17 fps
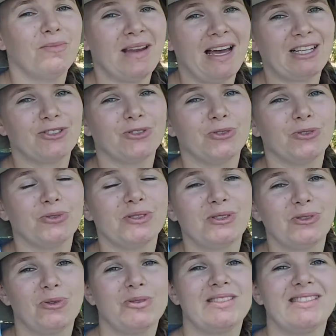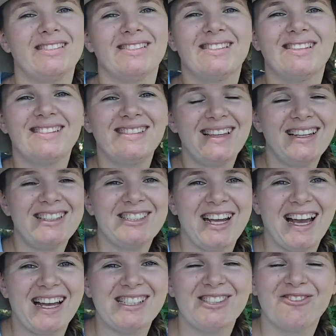natural sources, such
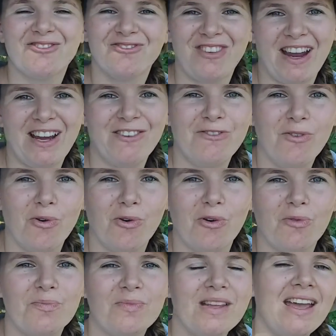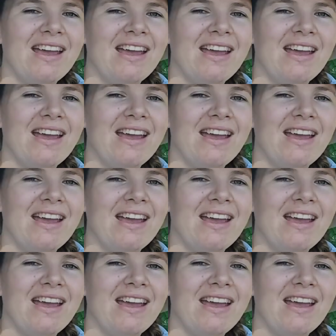as rainfall.